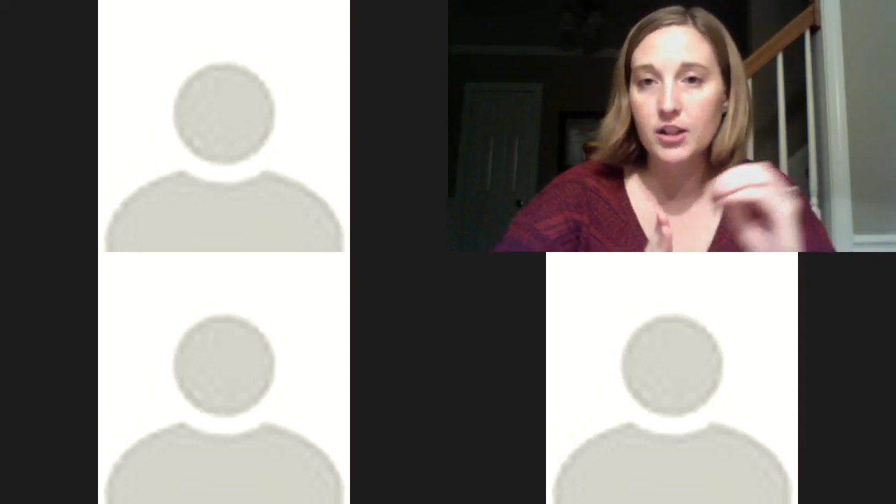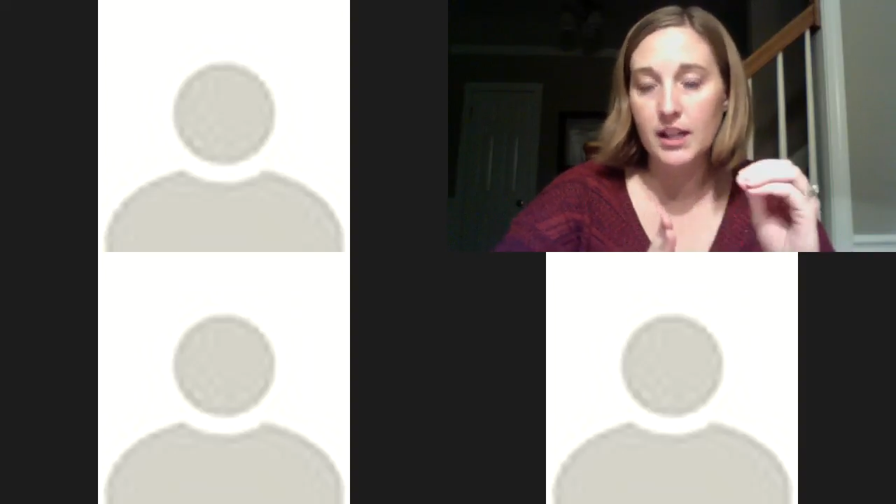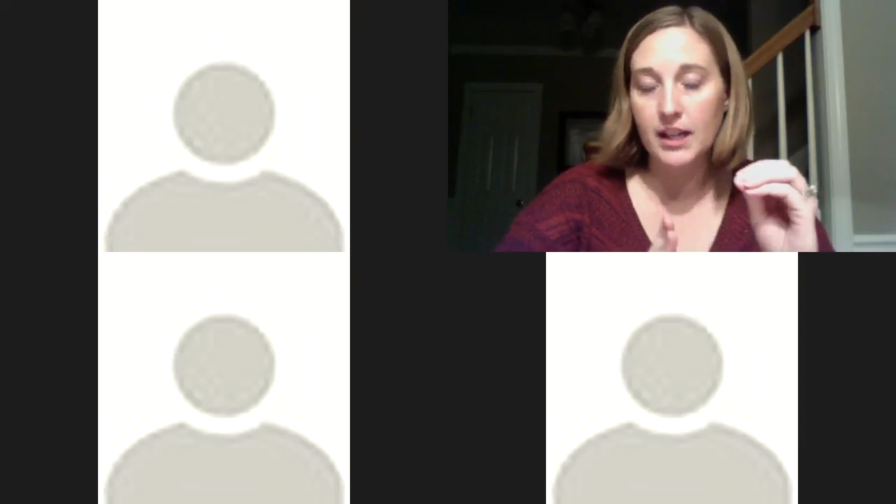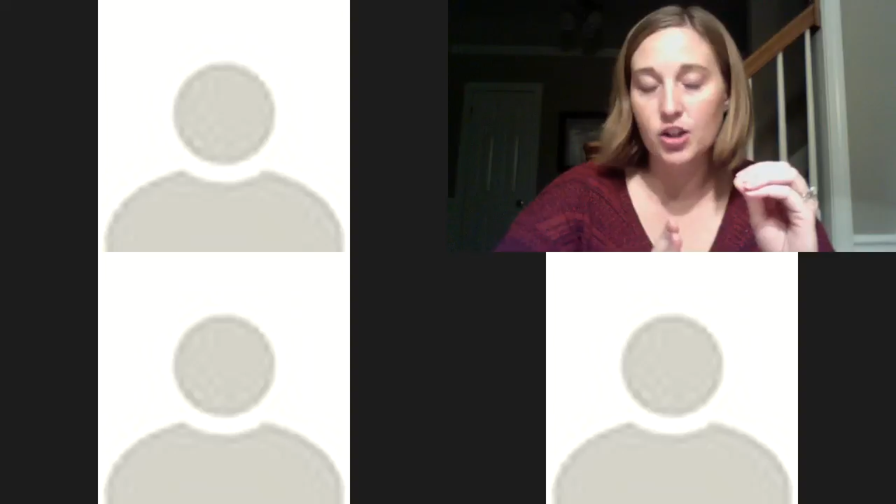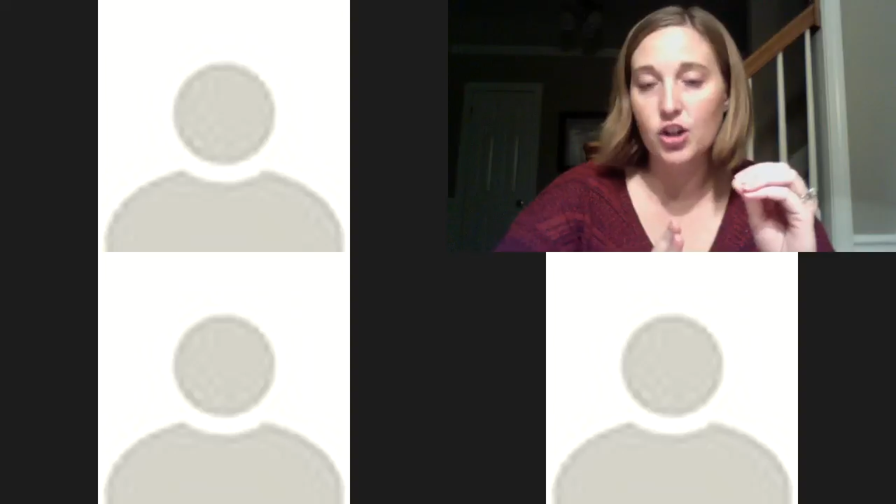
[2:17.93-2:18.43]

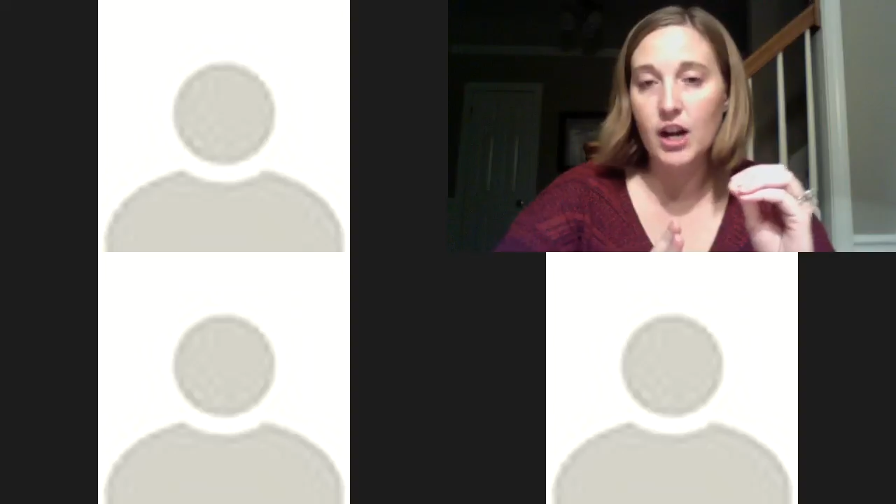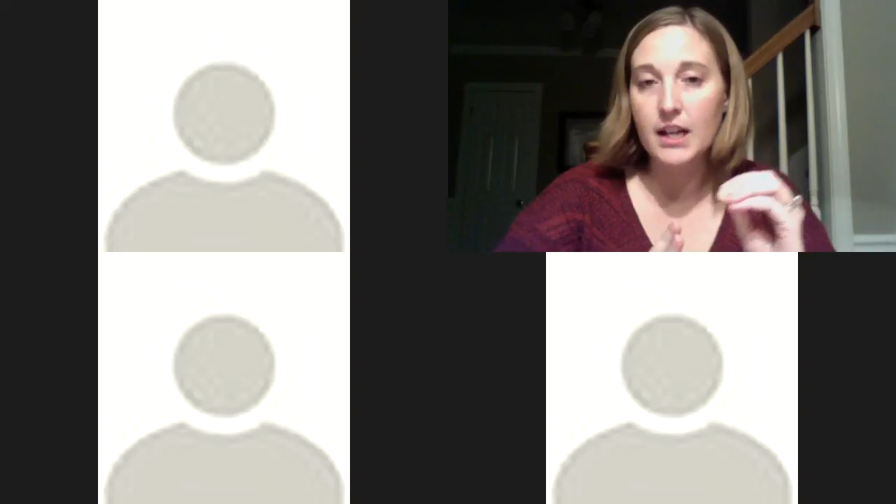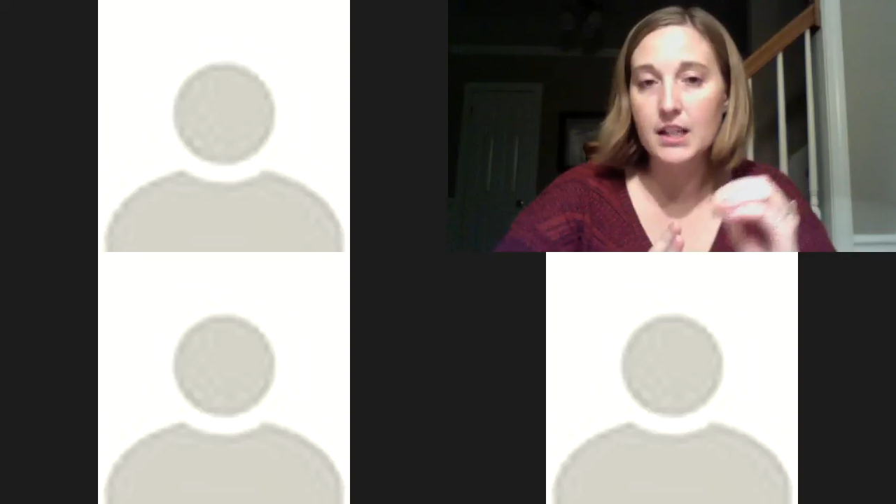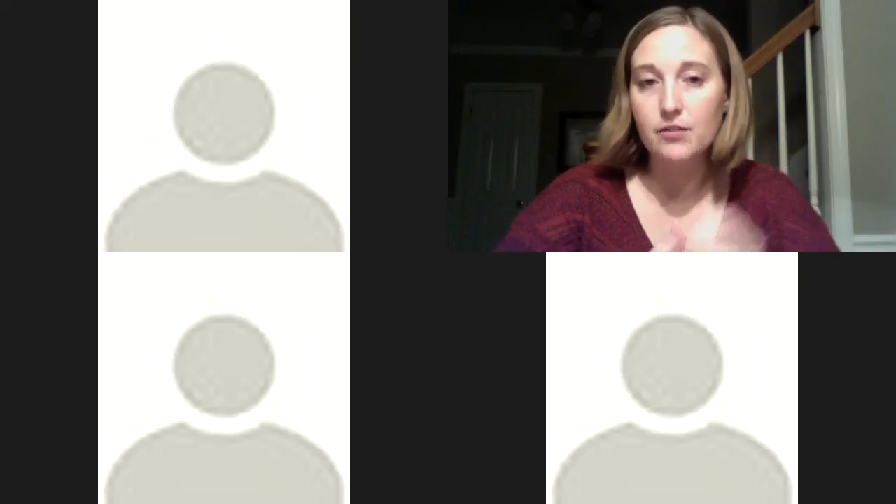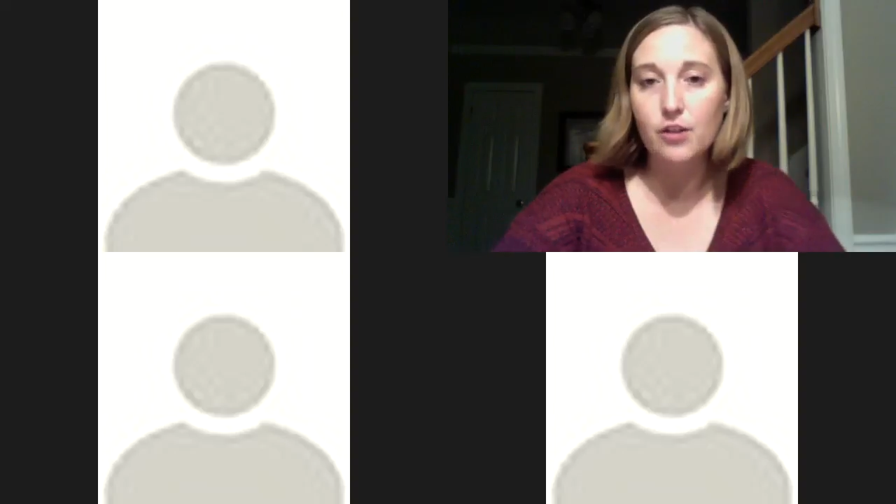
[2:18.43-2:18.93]

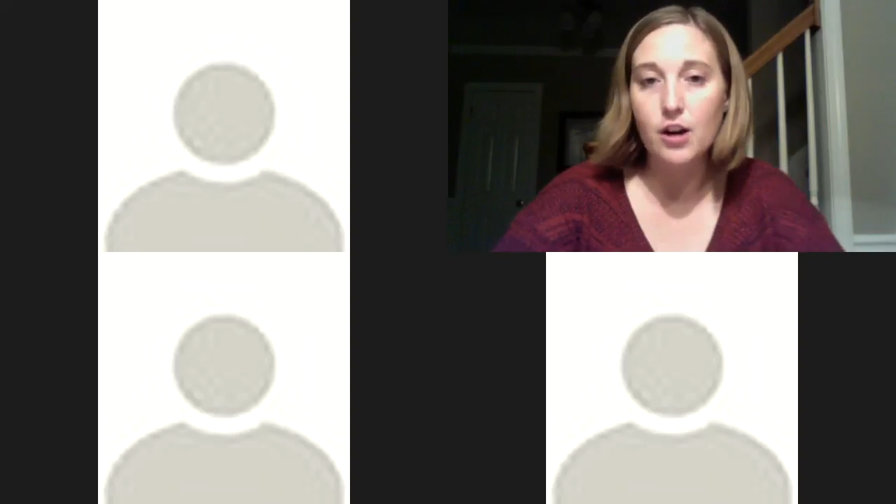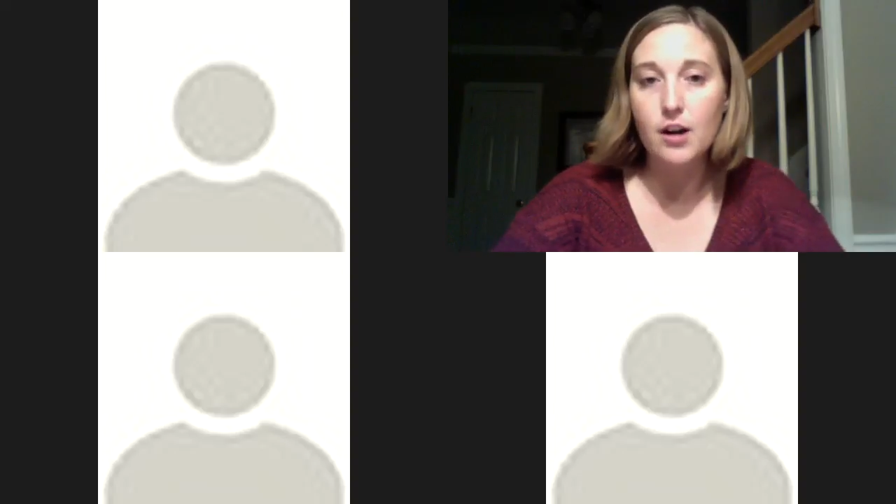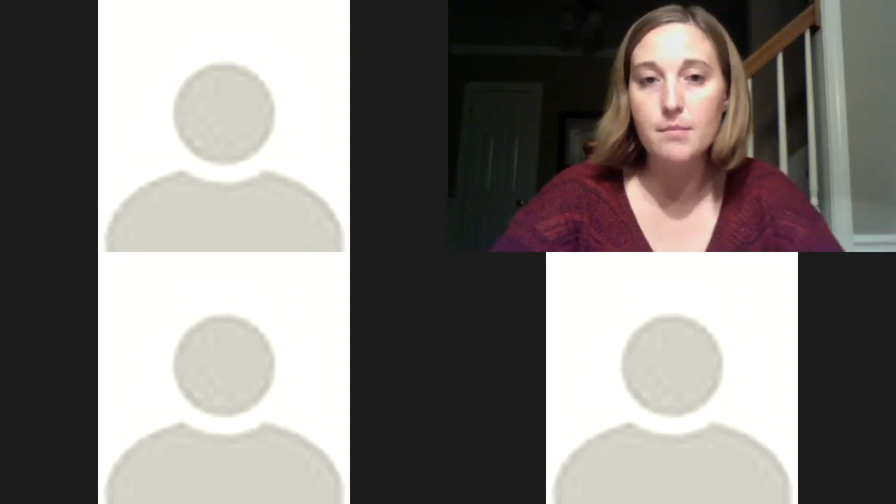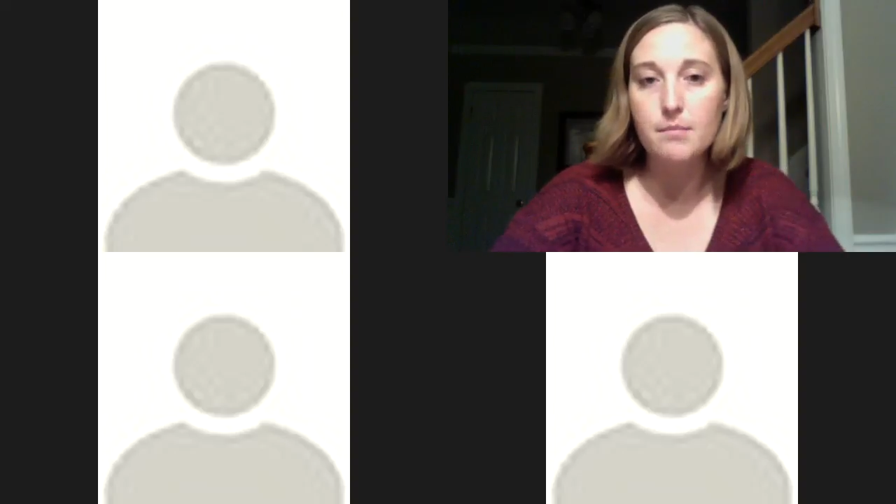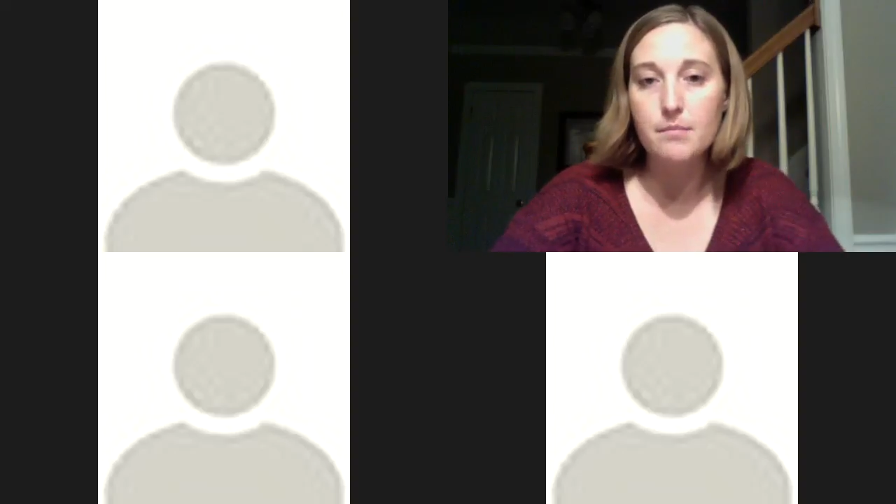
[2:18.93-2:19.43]
extracts from